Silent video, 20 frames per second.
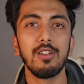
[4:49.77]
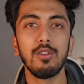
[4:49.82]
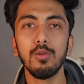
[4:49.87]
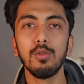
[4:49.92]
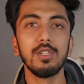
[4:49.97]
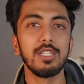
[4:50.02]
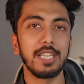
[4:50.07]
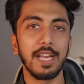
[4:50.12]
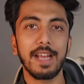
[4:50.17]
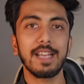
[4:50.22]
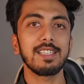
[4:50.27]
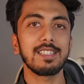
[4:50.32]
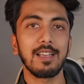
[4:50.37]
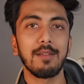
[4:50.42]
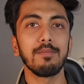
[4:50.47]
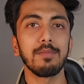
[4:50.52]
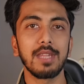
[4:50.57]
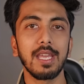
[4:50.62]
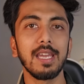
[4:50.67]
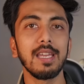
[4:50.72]
to check
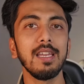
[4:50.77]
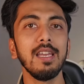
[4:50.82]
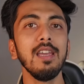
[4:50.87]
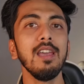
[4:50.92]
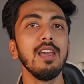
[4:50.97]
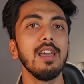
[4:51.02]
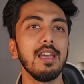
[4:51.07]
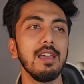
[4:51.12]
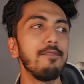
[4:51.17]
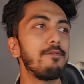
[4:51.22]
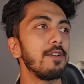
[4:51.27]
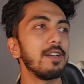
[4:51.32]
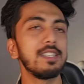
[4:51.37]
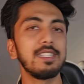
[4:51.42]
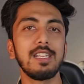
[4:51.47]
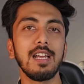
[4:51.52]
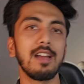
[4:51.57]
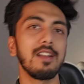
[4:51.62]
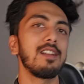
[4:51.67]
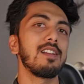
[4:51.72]
something if it's
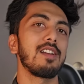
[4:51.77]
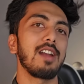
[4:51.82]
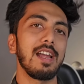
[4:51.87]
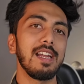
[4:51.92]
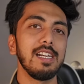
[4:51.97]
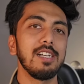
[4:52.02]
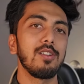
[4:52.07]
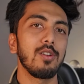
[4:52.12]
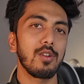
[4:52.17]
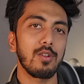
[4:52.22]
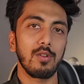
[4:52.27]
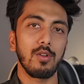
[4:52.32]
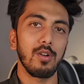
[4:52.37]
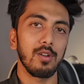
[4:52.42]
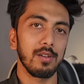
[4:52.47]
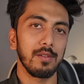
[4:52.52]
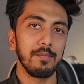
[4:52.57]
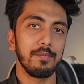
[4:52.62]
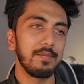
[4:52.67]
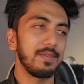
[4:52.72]
done right or
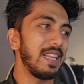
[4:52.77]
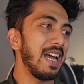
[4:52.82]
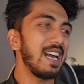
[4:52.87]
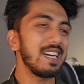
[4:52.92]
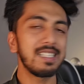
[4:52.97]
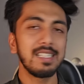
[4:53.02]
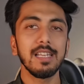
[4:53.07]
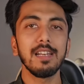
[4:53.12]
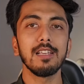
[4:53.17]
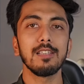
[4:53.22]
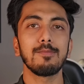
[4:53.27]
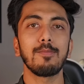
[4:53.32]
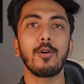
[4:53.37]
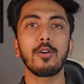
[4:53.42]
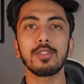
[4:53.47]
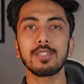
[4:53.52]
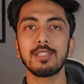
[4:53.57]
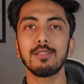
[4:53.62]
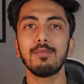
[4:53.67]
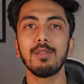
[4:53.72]
wrong. That's the
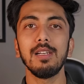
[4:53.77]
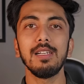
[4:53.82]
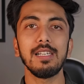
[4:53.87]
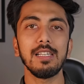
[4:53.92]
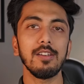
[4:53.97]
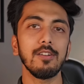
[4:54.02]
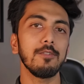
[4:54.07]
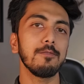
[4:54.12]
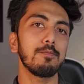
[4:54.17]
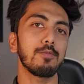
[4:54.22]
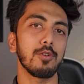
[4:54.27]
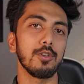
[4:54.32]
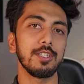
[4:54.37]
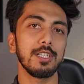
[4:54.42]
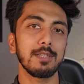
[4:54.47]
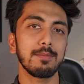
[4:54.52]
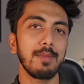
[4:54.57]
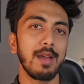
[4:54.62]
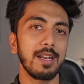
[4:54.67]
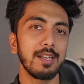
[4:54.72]
responsibility of
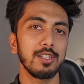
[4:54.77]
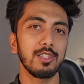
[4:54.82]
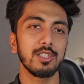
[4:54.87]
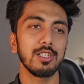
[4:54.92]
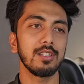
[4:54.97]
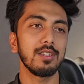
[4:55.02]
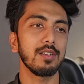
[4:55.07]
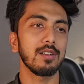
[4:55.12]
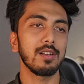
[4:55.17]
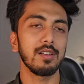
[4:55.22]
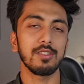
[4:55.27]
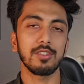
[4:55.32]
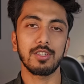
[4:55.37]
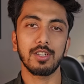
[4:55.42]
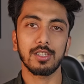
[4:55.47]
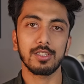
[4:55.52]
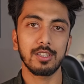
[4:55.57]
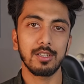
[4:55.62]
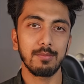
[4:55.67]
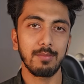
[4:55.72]
project manager,
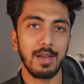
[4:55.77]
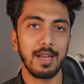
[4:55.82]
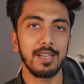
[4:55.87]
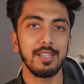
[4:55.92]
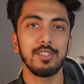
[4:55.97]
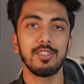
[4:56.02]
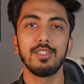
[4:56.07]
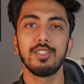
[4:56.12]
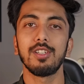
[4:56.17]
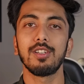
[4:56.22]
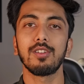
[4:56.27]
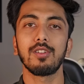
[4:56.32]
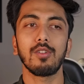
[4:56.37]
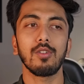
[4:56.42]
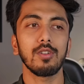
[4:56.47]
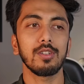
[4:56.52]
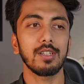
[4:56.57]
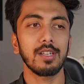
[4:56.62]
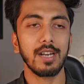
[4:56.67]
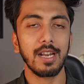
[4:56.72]
construction manager,
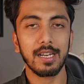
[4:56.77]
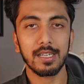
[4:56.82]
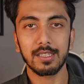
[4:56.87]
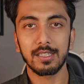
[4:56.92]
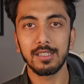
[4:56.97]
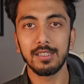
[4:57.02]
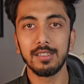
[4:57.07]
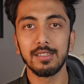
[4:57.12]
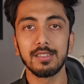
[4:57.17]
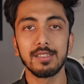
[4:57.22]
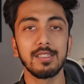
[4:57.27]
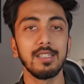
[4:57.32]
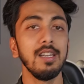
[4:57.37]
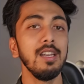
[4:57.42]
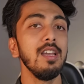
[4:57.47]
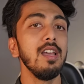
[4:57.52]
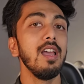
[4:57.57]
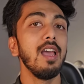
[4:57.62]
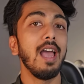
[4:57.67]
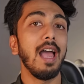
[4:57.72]
contractors,
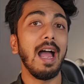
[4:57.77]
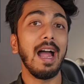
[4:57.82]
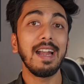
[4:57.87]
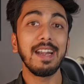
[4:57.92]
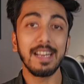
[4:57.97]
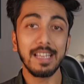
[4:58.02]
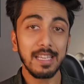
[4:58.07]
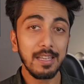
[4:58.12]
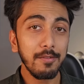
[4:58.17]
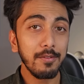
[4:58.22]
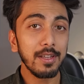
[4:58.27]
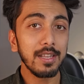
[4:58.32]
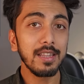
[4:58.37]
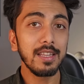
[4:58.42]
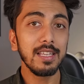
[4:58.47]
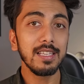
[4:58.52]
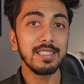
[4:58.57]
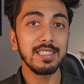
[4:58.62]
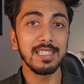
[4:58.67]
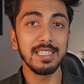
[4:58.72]
and even
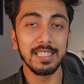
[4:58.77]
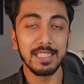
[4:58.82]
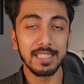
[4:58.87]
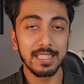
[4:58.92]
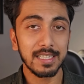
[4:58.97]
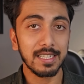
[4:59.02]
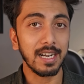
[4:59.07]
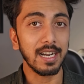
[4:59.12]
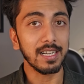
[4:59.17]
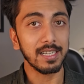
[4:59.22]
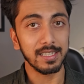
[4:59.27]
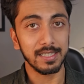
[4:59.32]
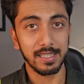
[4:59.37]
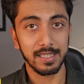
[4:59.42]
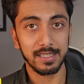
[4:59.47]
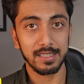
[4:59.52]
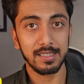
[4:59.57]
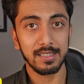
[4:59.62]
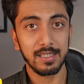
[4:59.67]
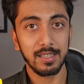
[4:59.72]
the senior
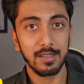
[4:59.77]
architects